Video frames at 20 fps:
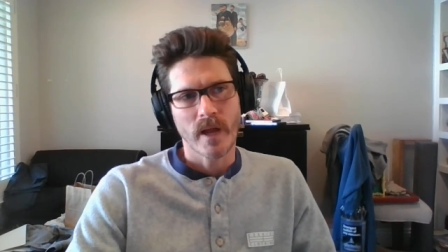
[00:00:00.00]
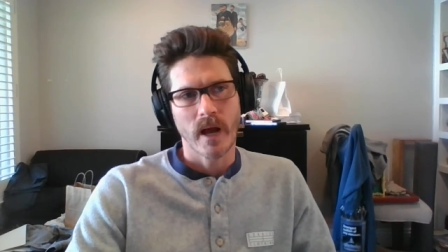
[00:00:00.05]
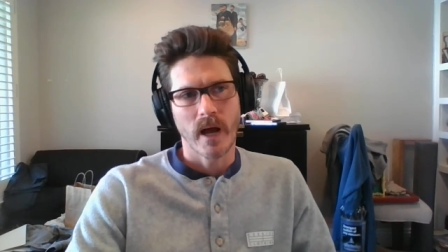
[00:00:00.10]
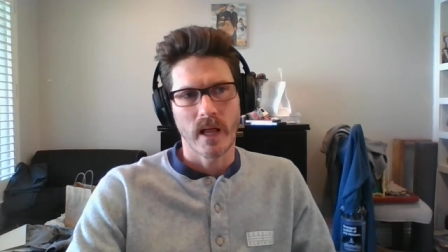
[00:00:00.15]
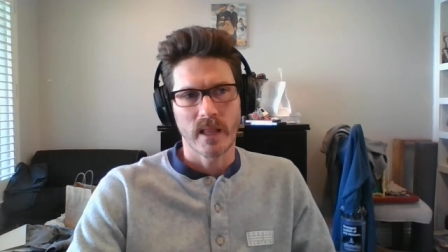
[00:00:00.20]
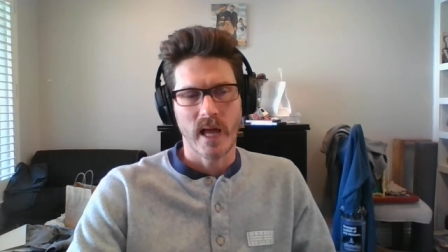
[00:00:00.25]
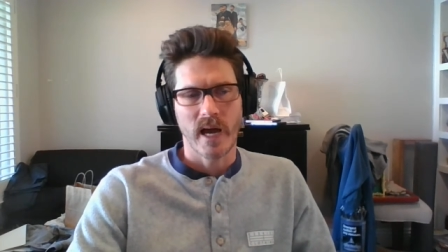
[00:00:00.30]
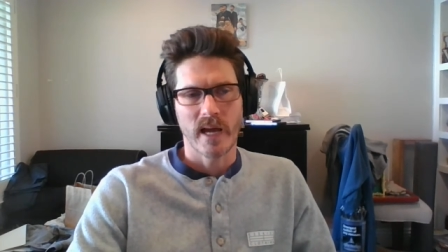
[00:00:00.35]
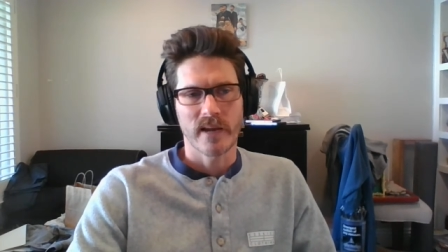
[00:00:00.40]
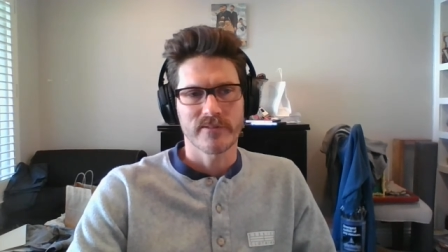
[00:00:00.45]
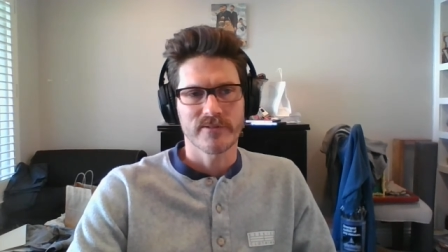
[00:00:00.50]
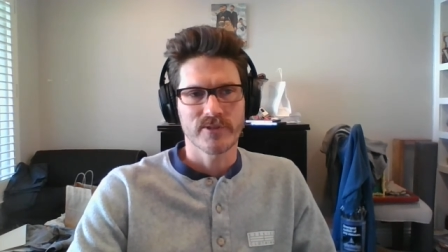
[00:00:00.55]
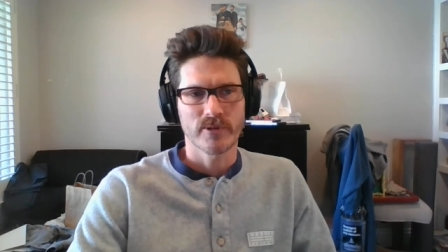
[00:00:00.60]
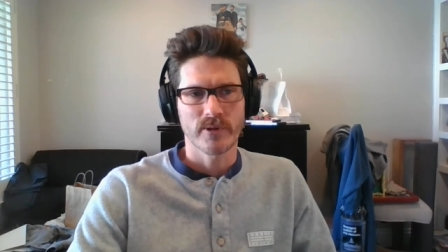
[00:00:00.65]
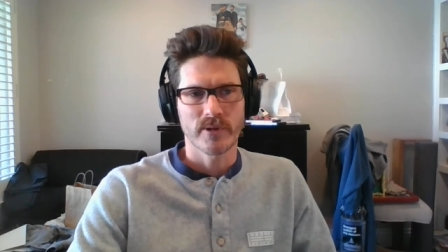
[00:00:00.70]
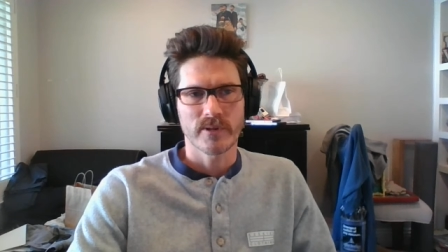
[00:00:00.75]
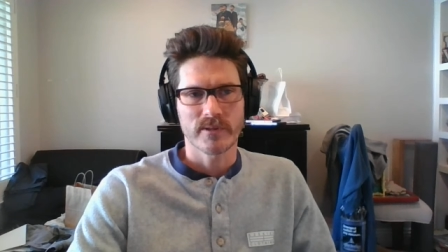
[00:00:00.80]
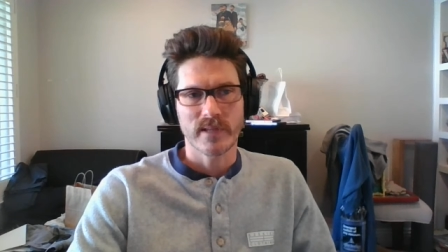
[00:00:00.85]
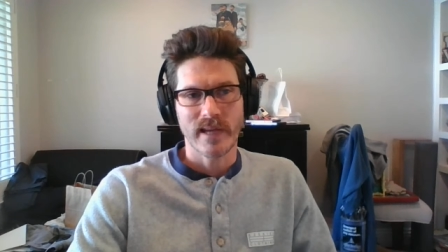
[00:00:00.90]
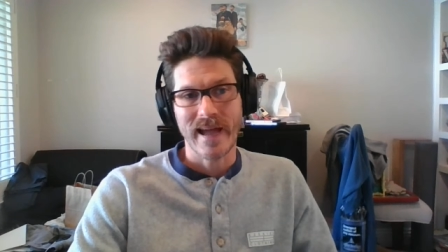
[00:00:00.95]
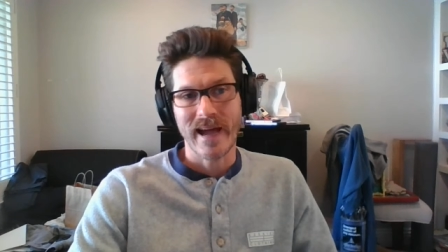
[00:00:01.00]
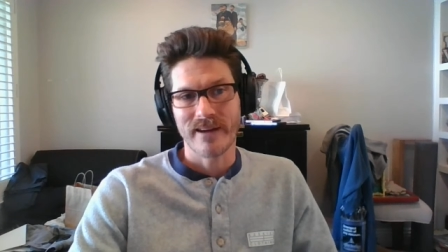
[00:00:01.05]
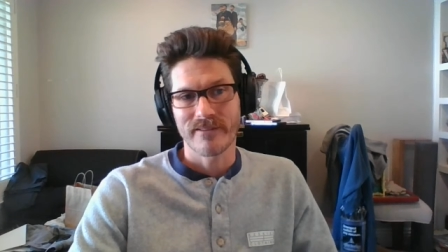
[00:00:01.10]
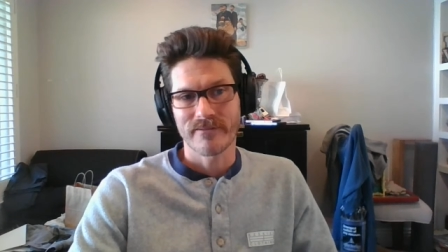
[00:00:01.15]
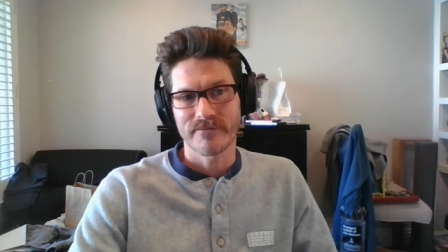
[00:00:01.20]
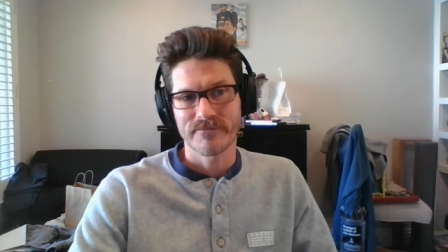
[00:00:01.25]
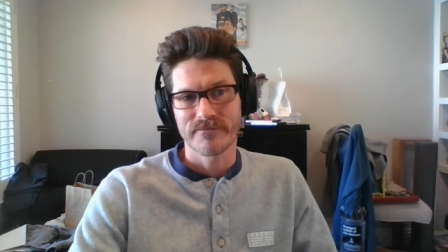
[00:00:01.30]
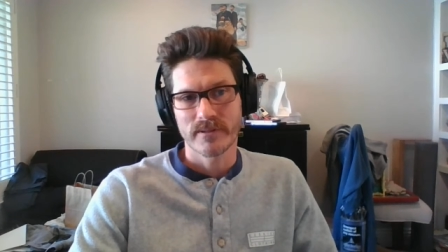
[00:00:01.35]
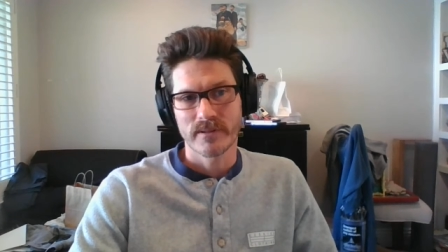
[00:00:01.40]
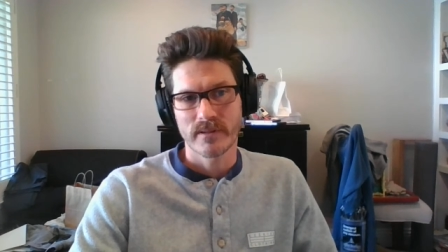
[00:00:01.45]
A lot of students I
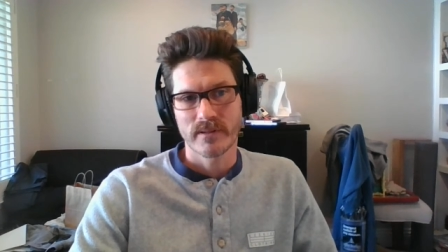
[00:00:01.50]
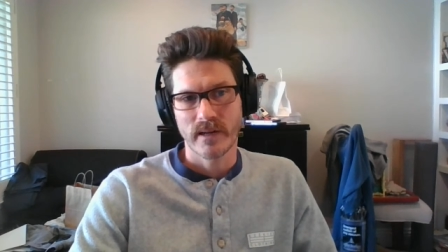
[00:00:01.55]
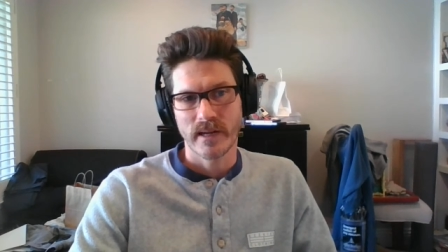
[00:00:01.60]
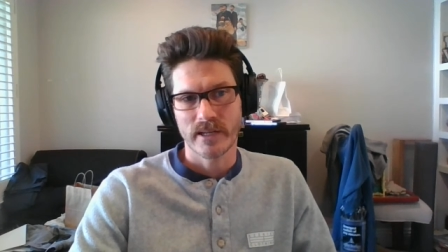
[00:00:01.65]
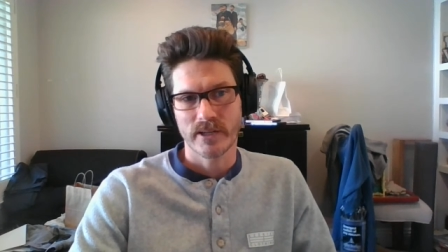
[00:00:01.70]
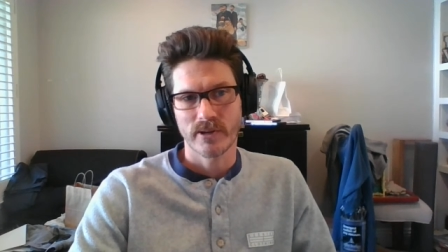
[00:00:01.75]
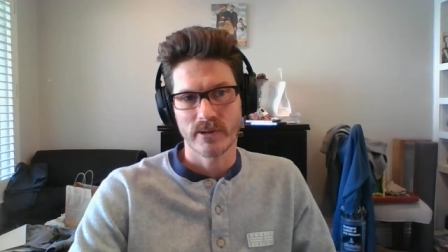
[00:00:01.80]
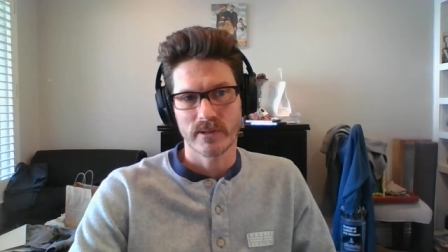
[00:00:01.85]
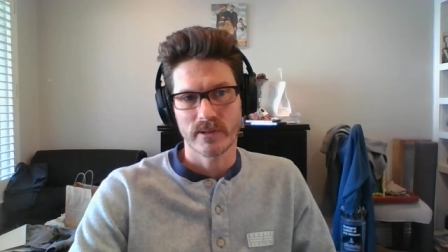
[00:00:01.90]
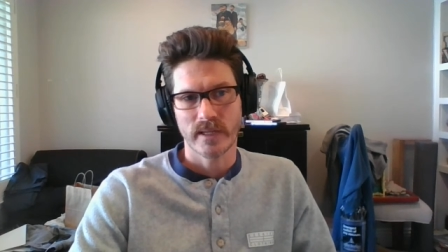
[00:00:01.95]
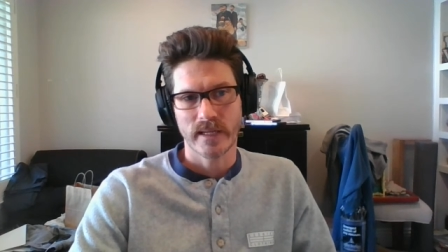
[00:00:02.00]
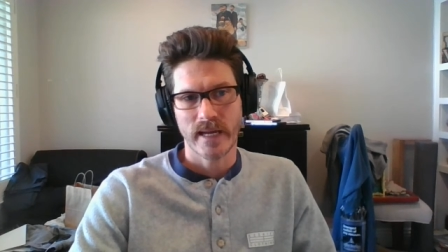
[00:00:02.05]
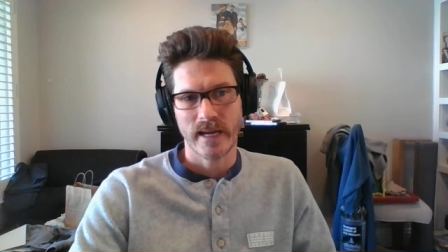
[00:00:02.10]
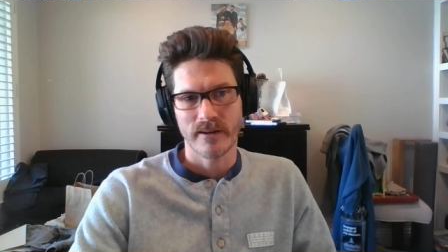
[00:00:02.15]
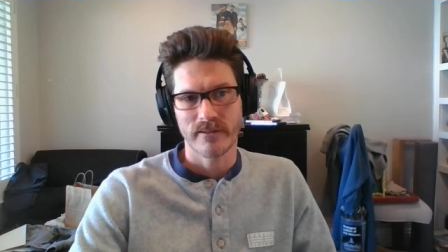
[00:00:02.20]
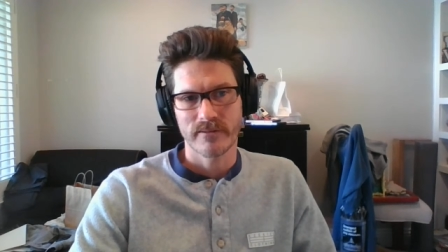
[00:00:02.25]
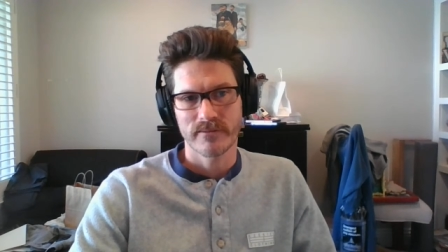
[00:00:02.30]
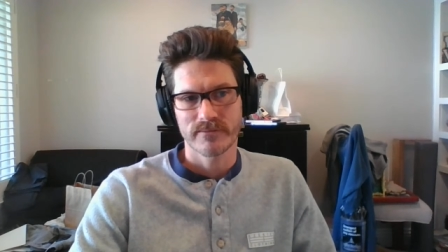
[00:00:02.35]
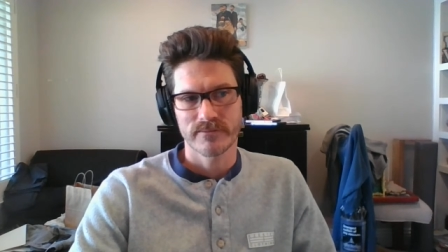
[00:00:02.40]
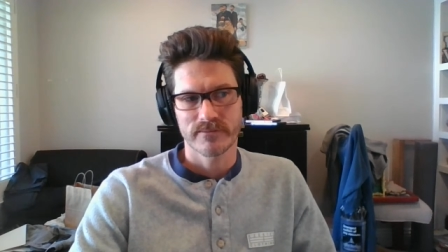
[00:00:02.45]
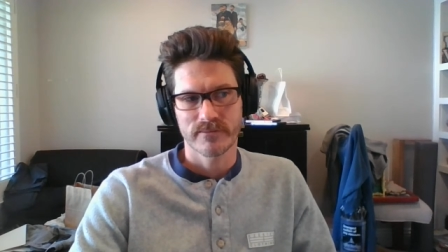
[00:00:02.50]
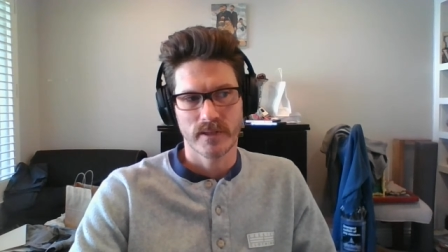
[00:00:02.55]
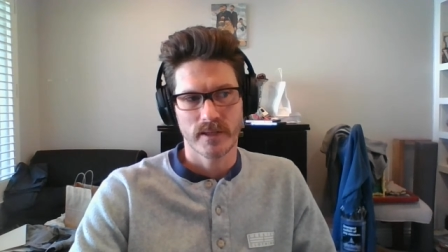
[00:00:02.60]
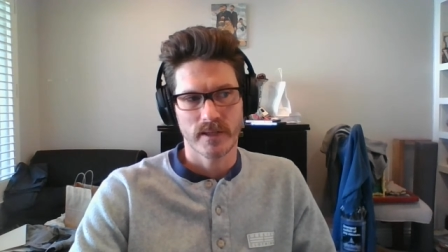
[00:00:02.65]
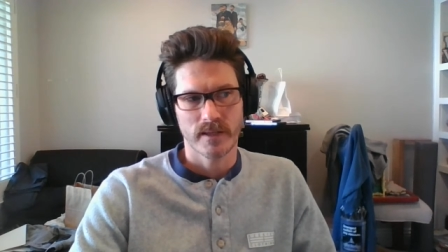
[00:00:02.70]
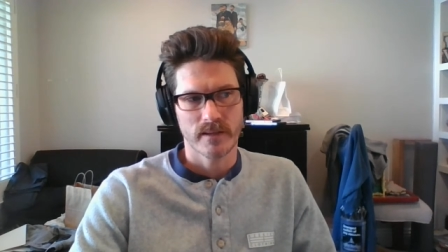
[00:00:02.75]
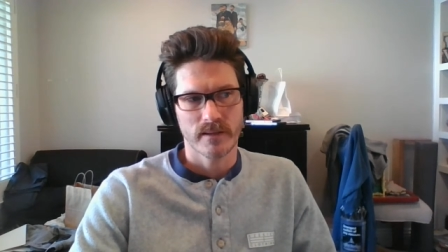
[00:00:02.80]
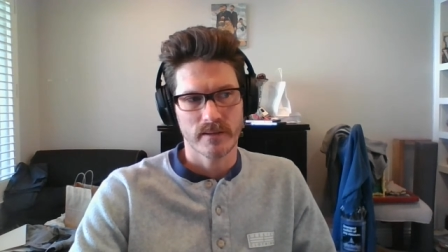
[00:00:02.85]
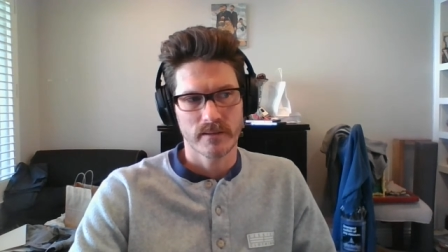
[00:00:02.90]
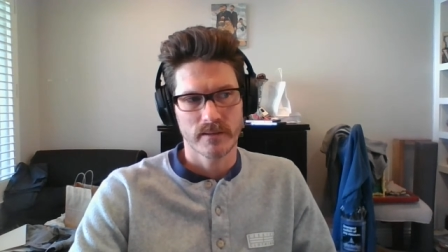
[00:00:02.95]
have I currently have
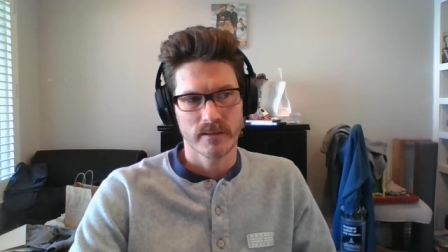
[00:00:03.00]
uh,